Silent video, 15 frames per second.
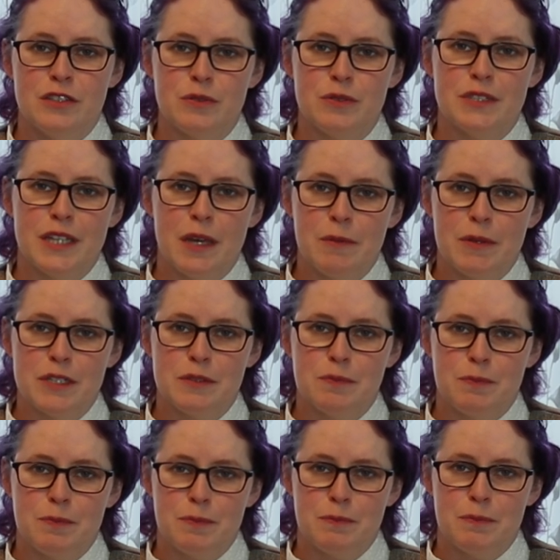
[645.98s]
to examine a
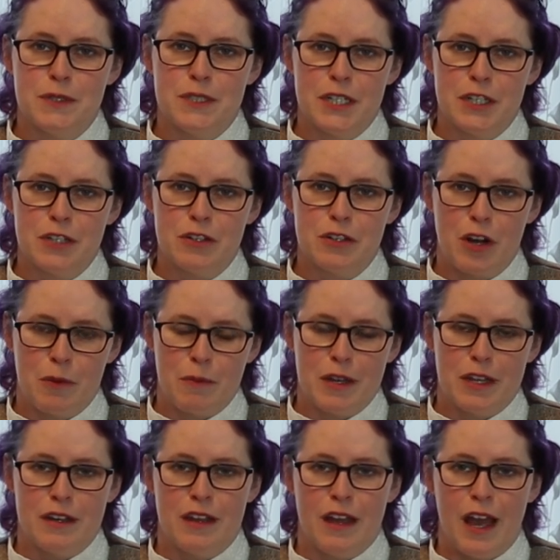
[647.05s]
particular
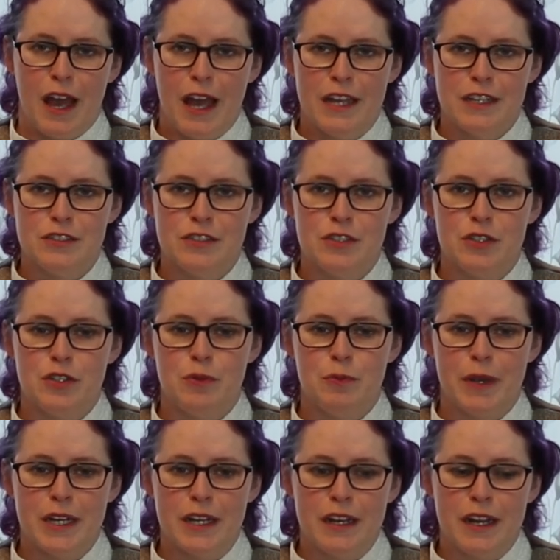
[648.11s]
garment. And you
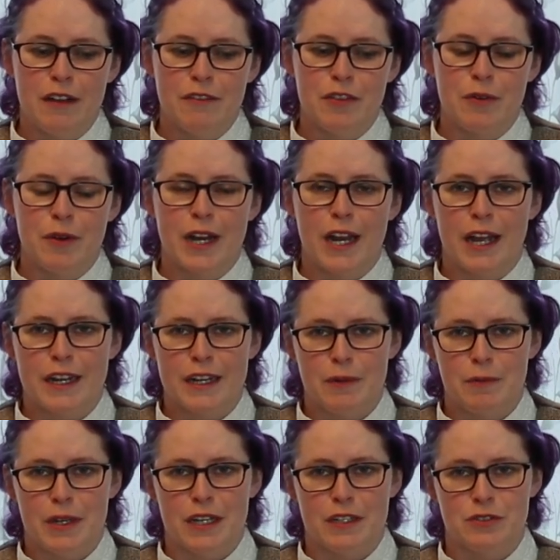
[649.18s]
may not have the right
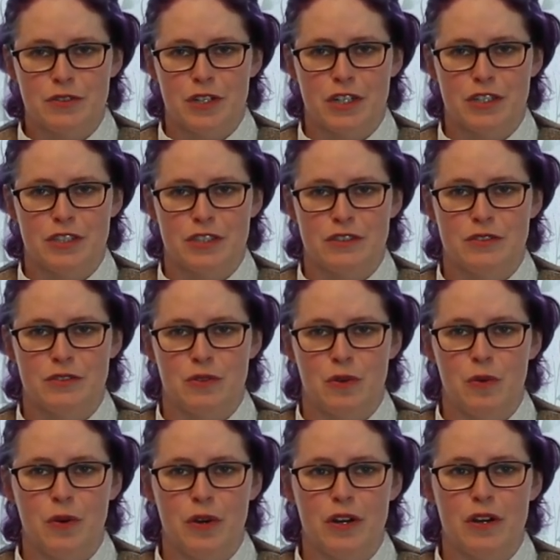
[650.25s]
academic introductions,
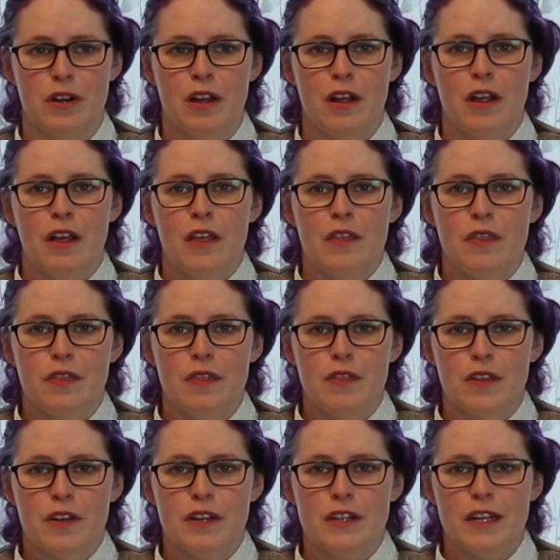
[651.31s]
or
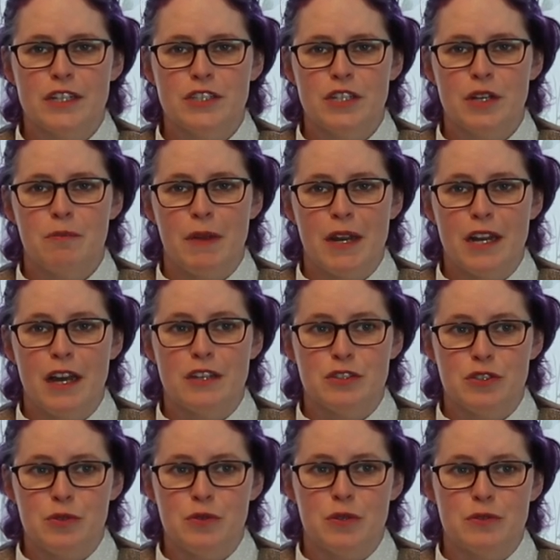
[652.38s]
the collection may
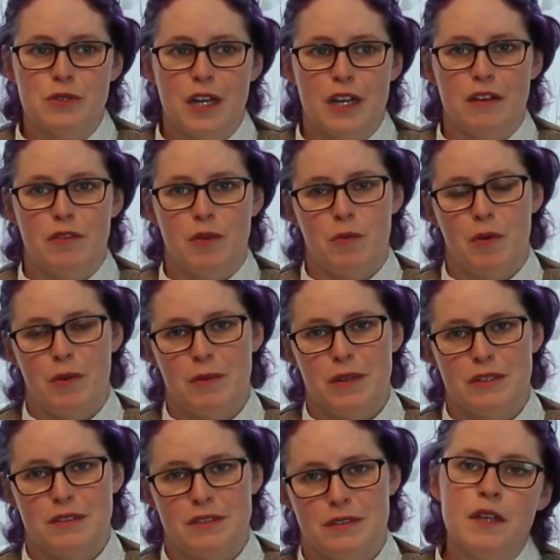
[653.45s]
not do those kind of
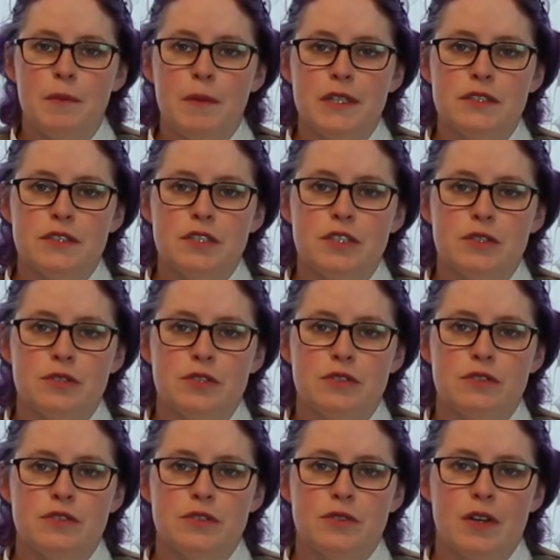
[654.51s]
appointments. Some
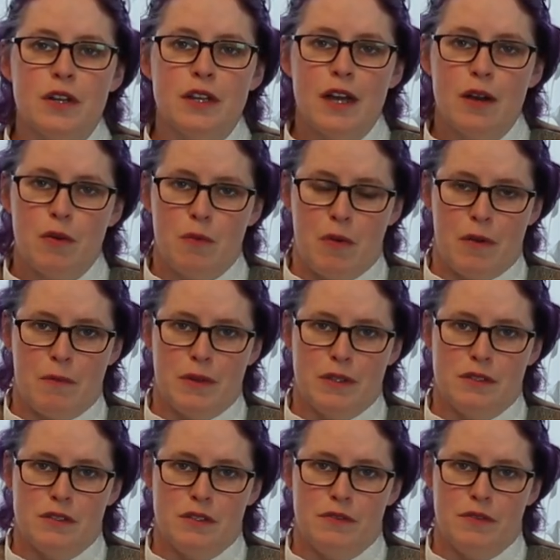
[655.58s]
institutions do not allow
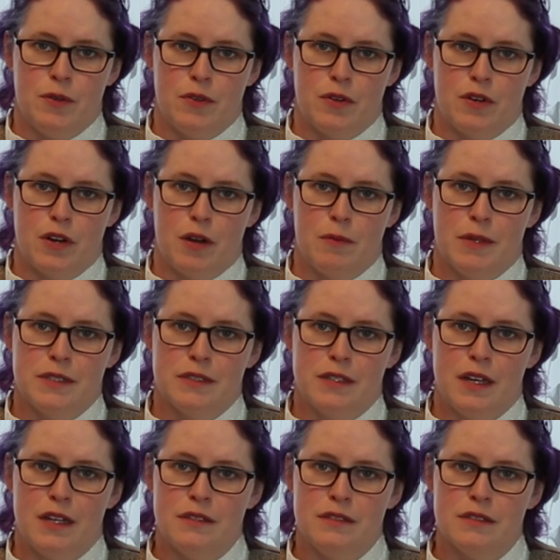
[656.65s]
appointments to view their garments,
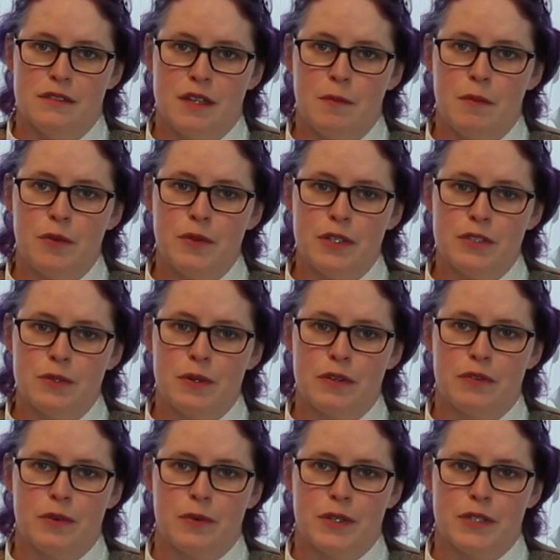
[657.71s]
and some only do
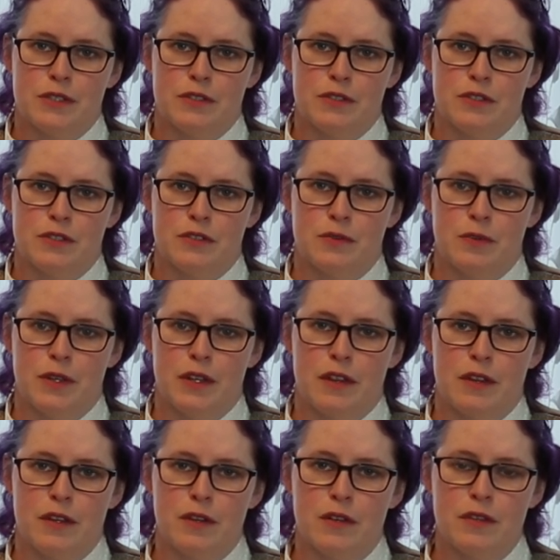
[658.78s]
it for researchers with
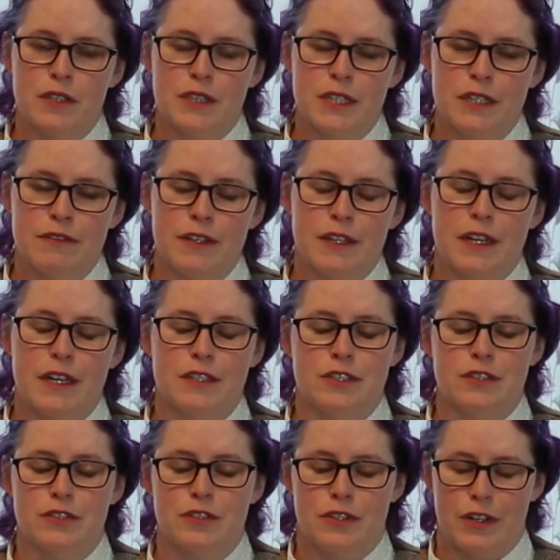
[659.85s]
university
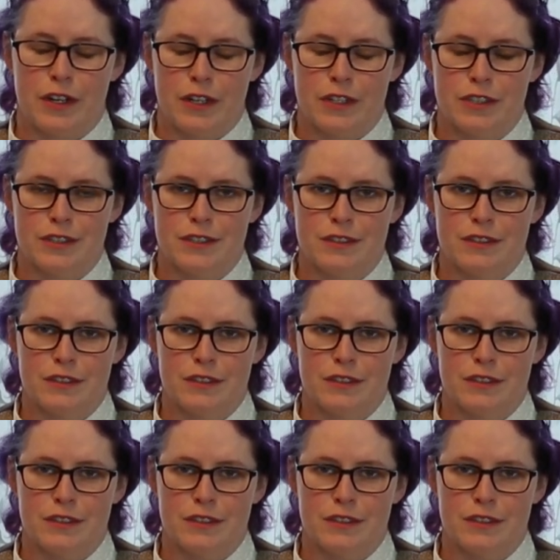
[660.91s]
affiliations or connections.